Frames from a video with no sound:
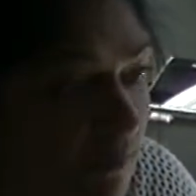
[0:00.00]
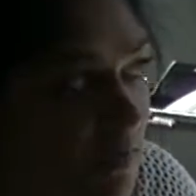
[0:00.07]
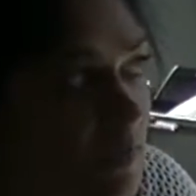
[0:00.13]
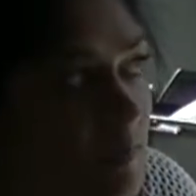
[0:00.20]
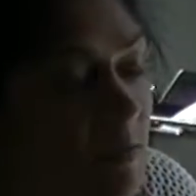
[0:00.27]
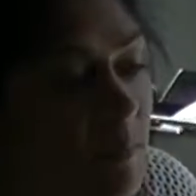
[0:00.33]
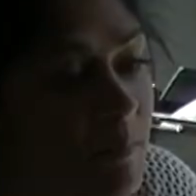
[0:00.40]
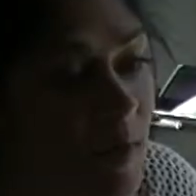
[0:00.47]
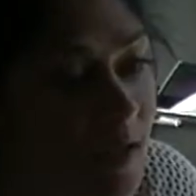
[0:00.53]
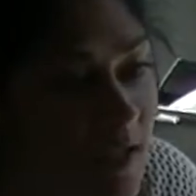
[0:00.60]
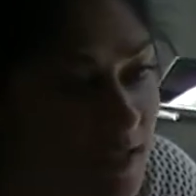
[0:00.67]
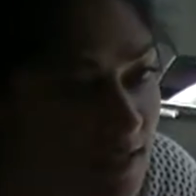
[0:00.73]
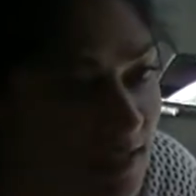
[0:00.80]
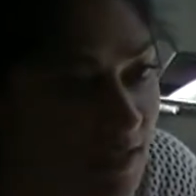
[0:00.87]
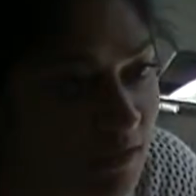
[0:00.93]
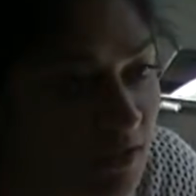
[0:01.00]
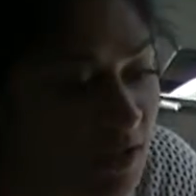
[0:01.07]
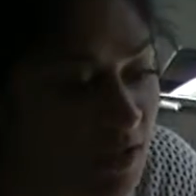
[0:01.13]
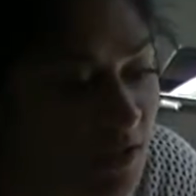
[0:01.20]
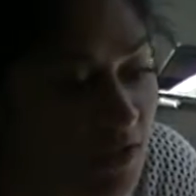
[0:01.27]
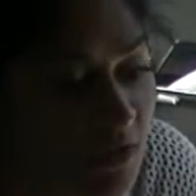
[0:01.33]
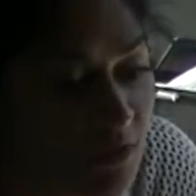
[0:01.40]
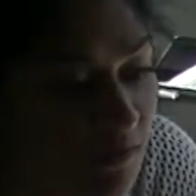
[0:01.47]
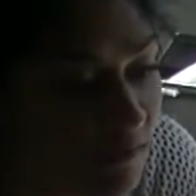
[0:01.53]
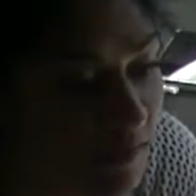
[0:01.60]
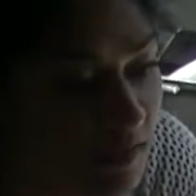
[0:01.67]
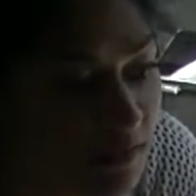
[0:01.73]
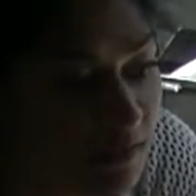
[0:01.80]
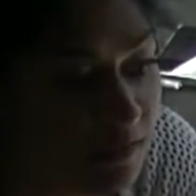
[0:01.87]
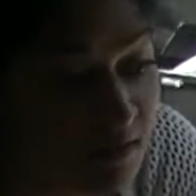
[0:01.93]
if there's been a body style change and your
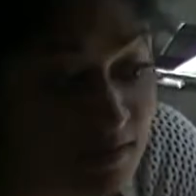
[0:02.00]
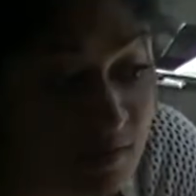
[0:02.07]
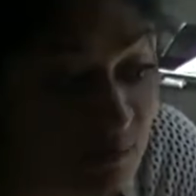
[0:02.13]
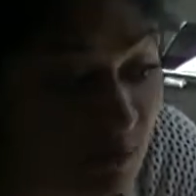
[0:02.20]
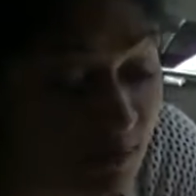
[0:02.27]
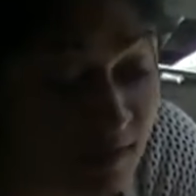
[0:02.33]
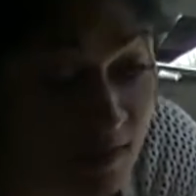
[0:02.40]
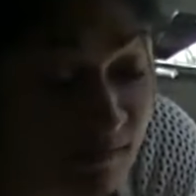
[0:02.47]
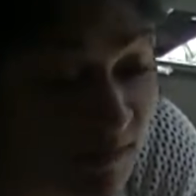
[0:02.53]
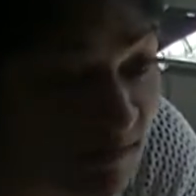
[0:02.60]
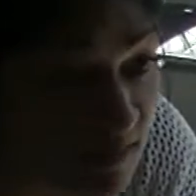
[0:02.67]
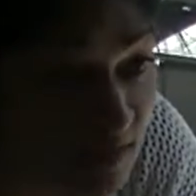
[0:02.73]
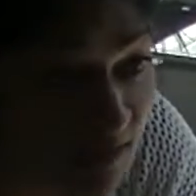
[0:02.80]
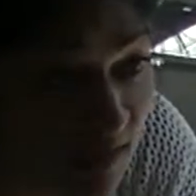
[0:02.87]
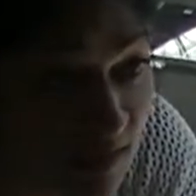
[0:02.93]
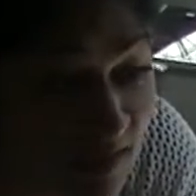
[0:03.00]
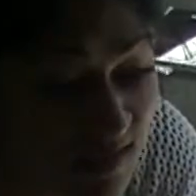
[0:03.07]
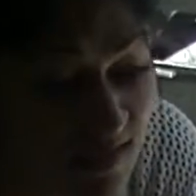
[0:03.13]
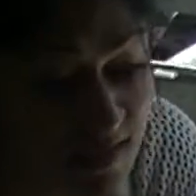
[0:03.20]
vehicle isn't worth that 15,000,